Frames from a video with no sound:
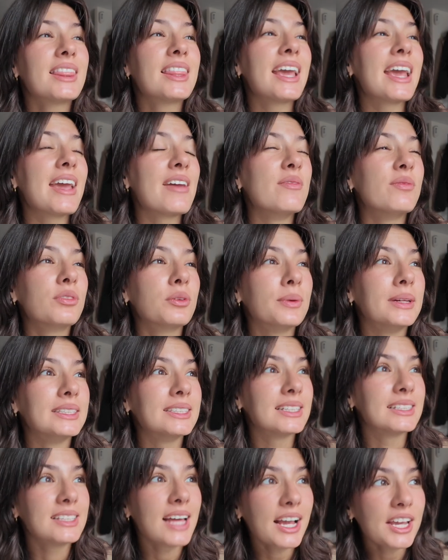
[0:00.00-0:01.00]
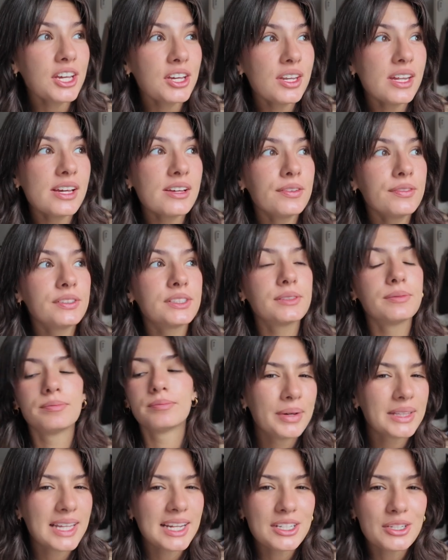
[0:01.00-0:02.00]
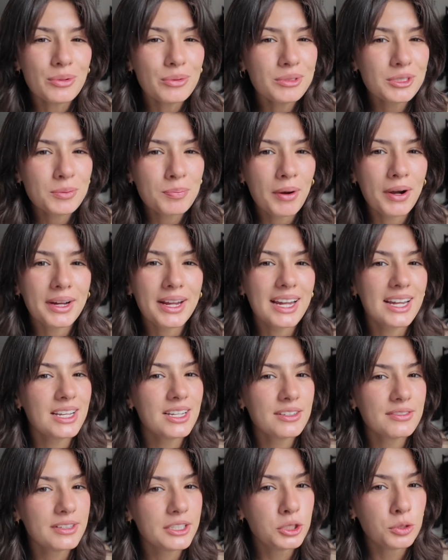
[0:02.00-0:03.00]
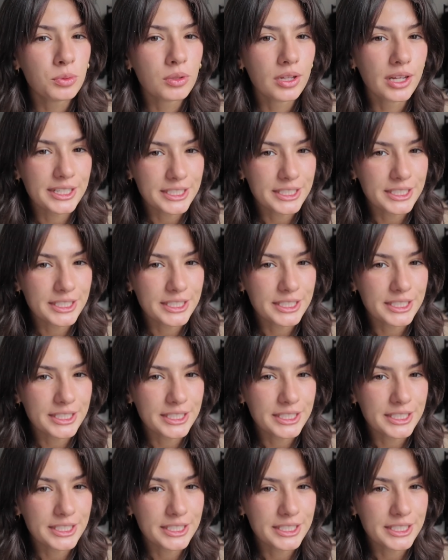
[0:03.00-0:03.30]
they influence executives, but they don't spark individual